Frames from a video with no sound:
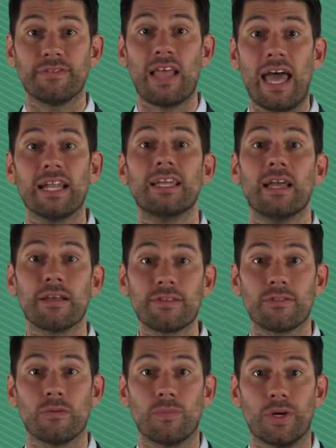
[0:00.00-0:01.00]
that
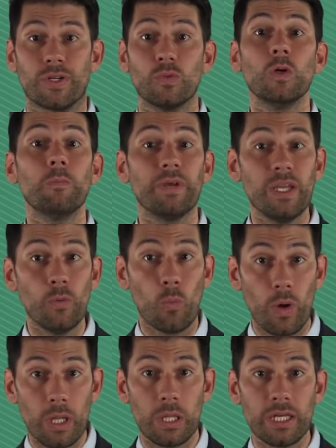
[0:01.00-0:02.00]
customers will be
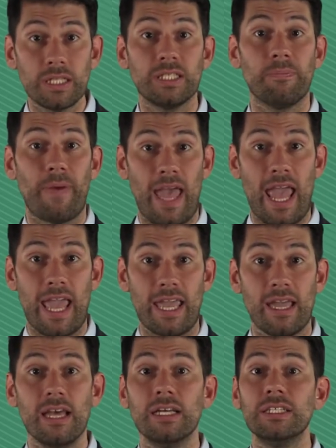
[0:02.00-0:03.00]
willing to
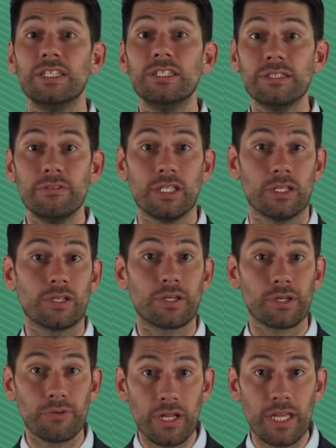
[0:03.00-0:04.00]
pay due to
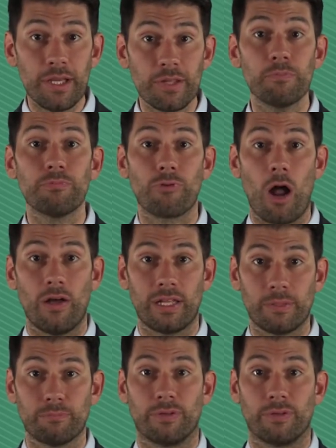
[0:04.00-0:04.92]
increased product